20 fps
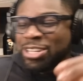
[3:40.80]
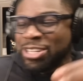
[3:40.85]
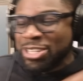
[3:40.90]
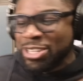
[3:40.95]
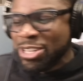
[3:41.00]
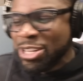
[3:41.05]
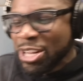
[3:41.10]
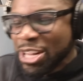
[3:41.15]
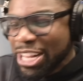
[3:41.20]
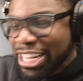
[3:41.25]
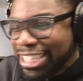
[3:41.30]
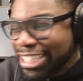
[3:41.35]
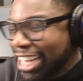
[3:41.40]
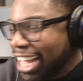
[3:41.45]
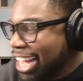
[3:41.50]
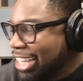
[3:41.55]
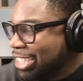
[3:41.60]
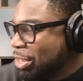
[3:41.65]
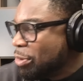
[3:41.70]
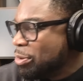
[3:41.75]
little
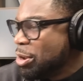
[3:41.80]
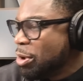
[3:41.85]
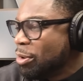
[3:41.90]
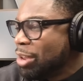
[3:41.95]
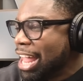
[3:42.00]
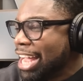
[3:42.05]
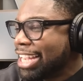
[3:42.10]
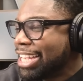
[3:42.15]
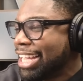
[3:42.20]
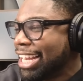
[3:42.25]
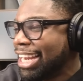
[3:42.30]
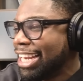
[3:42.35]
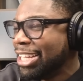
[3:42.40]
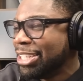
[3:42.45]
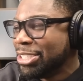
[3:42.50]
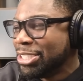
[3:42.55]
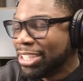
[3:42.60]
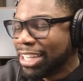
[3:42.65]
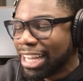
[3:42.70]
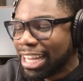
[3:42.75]
I don't know, like a
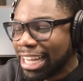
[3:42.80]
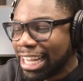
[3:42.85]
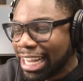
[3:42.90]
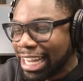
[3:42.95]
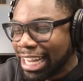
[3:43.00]
little. I